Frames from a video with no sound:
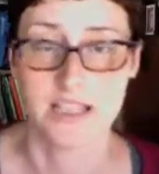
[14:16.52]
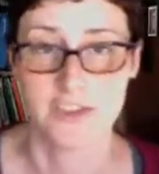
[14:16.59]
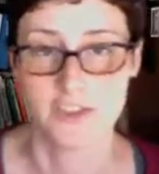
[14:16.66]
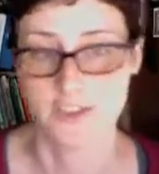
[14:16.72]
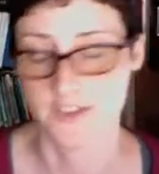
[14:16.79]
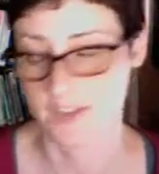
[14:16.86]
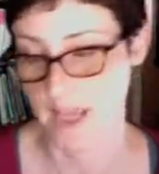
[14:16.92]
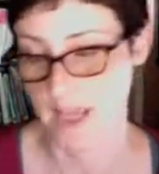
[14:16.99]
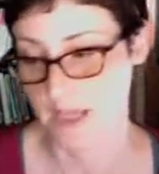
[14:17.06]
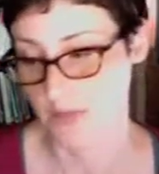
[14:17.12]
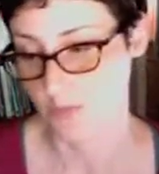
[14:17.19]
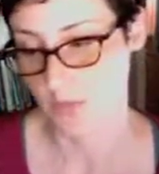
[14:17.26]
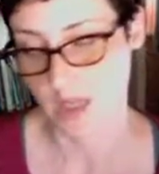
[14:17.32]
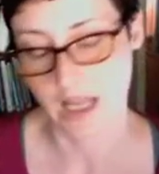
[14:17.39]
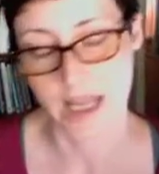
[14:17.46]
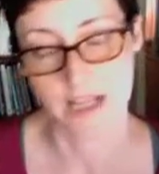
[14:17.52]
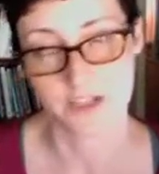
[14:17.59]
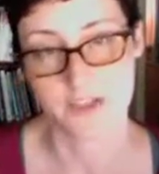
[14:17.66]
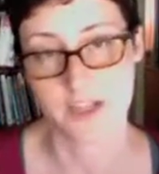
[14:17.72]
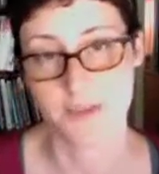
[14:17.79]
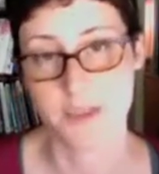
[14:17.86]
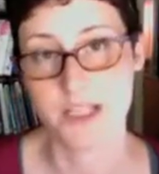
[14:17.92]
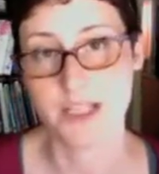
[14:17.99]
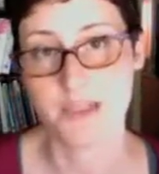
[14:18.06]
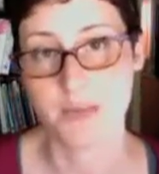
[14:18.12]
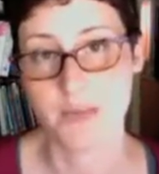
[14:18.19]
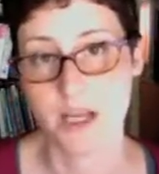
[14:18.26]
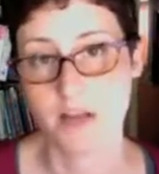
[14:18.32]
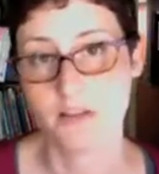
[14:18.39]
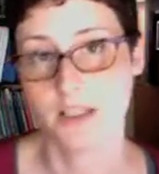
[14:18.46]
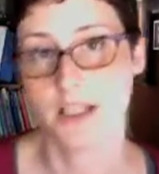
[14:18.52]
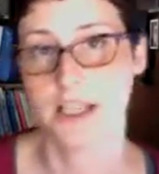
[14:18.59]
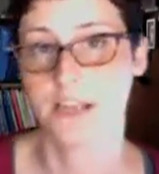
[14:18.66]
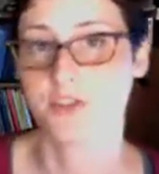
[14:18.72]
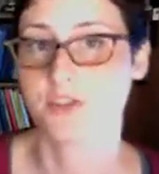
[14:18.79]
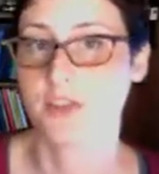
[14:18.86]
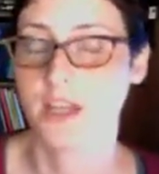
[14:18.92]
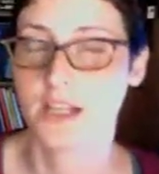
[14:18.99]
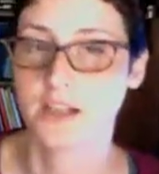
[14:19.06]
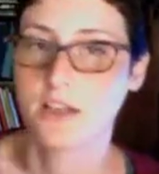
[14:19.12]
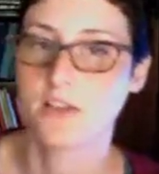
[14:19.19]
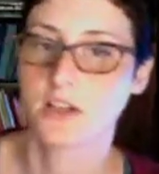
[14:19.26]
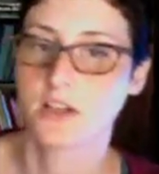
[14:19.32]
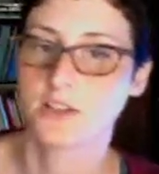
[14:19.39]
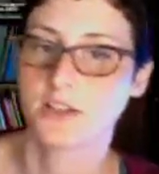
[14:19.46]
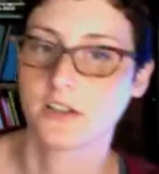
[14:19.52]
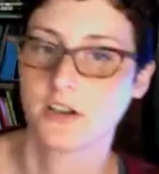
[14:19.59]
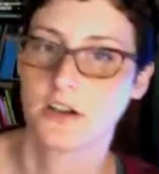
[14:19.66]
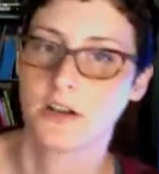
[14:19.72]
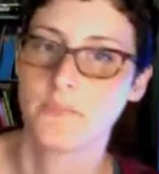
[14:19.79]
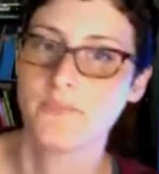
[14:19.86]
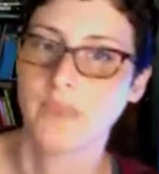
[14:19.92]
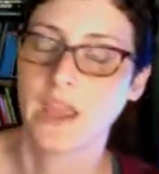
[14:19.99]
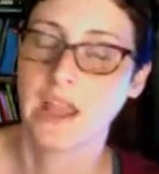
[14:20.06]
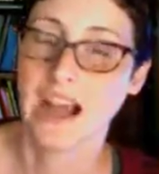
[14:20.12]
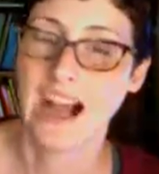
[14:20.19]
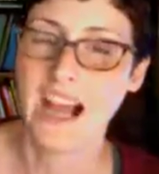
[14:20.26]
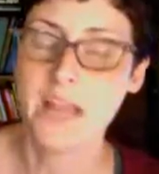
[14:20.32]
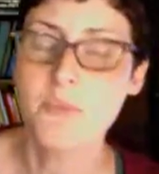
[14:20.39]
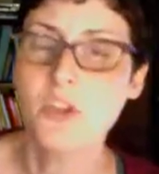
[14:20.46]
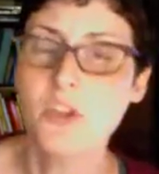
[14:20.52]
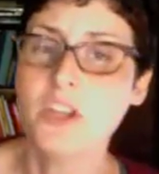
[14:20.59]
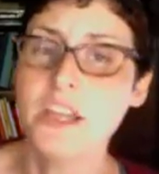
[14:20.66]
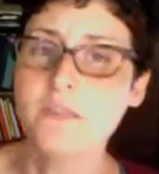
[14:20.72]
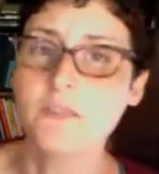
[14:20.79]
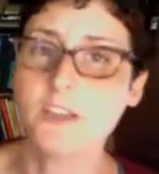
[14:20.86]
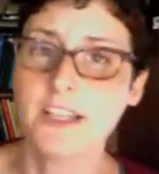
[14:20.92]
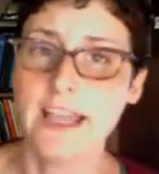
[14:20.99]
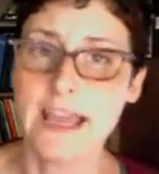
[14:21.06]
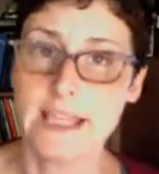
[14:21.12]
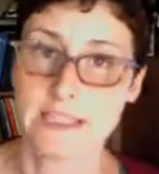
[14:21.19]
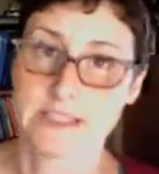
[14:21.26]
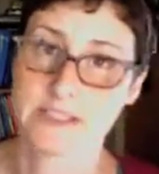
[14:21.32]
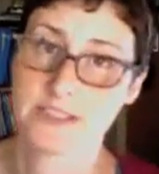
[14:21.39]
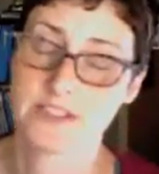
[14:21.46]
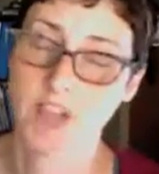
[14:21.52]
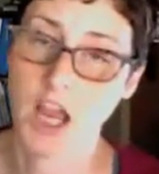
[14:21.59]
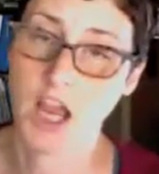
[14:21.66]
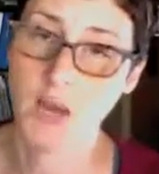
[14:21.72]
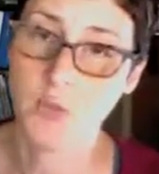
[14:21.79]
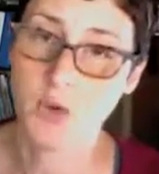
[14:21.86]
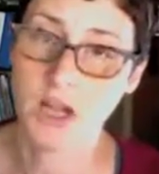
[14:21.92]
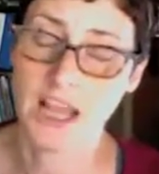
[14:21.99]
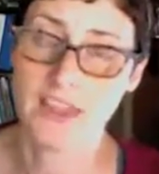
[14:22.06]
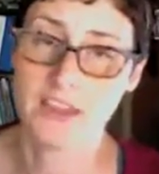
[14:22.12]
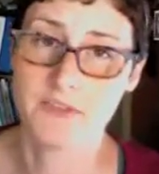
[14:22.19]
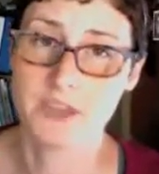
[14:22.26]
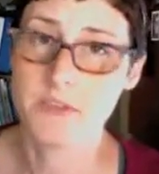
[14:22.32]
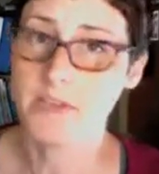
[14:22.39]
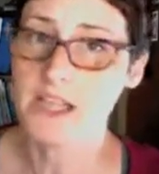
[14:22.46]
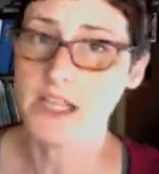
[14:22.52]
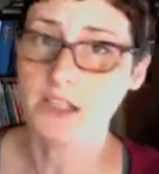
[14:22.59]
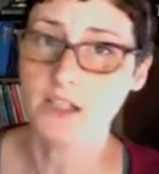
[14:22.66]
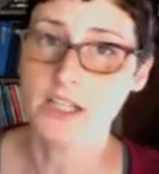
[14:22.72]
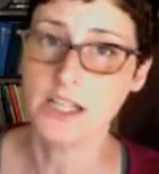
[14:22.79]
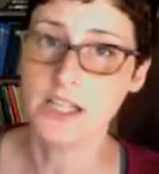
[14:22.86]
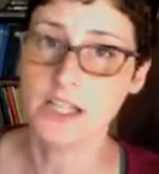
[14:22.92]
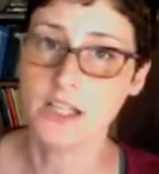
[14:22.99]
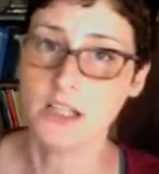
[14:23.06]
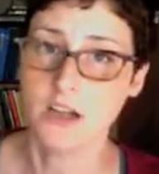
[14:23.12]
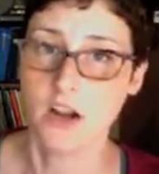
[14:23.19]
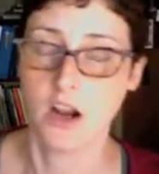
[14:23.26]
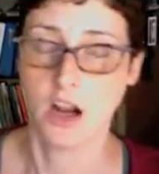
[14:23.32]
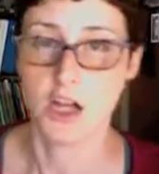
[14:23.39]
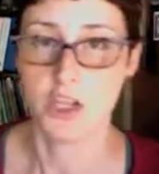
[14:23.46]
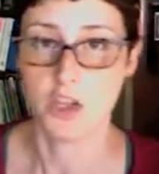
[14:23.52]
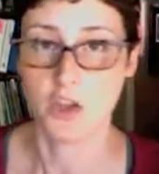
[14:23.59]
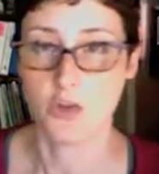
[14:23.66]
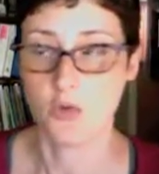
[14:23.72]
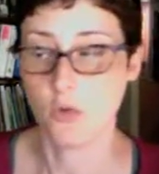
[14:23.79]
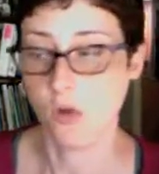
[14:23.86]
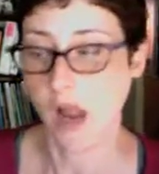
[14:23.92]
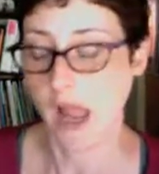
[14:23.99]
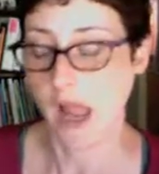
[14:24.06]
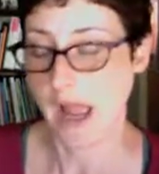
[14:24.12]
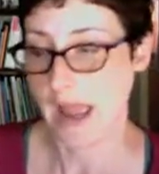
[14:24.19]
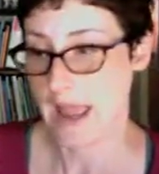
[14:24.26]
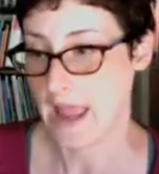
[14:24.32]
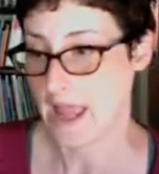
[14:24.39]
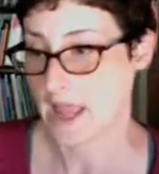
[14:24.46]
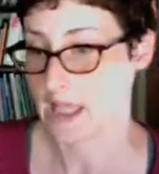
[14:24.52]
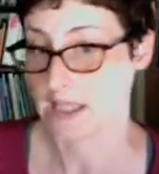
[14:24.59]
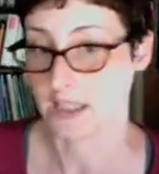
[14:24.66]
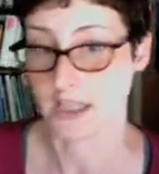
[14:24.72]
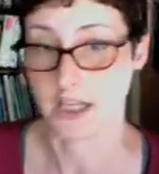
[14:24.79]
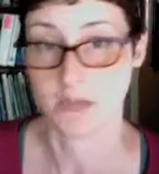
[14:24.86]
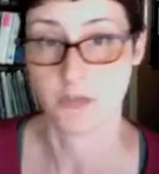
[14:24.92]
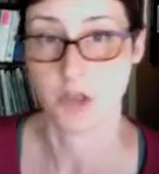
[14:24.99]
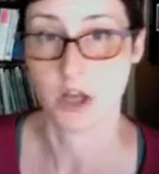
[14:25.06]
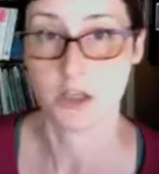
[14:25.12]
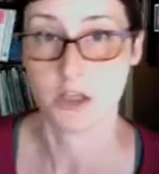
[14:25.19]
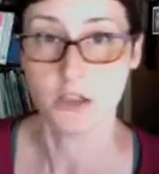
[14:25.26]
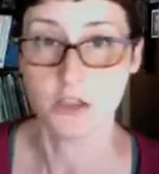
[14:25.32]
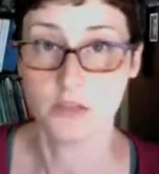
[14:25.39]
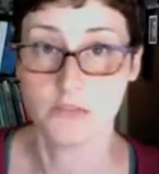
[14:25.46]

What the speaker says: Send me an email at angela@knitlock.com. I'm looking for guests. I live in the Bay Area. Are you a knitting blogger?